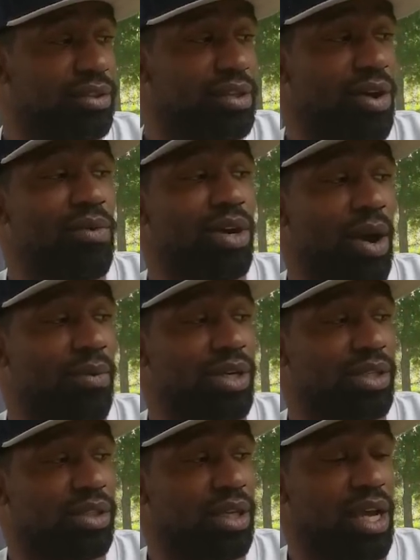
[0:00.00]

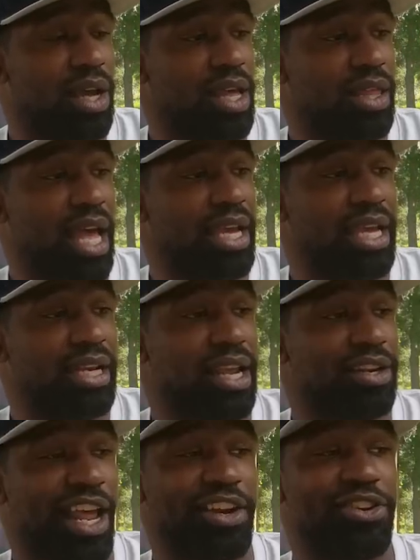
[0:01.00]
want to see like, and
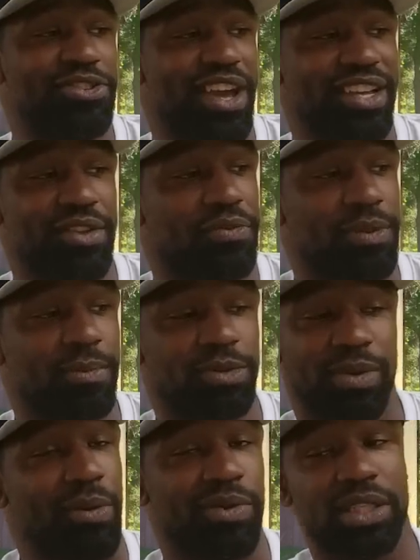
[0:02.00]
I know you hate the females,
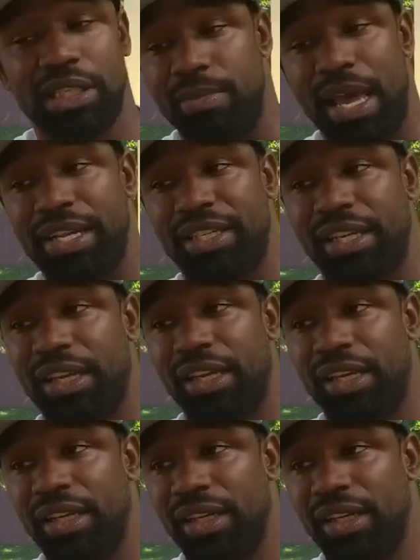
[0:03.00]
but I want to see Magic again.